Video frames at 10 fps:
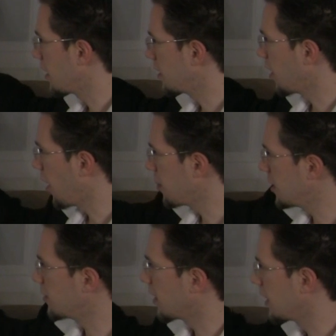writing
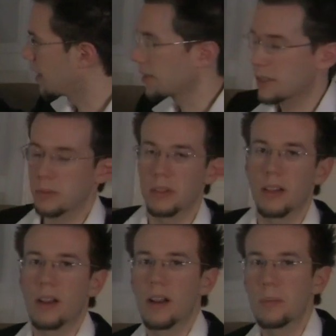harmony right now. That's where
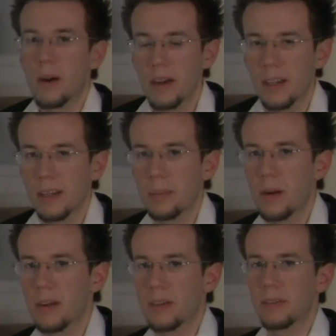the harmonic
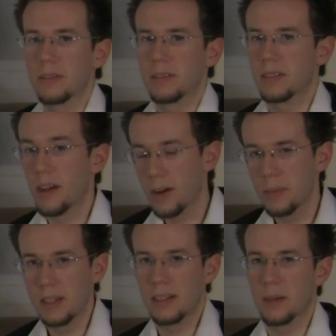part of the
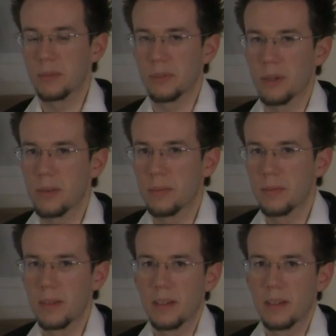harmony comes from.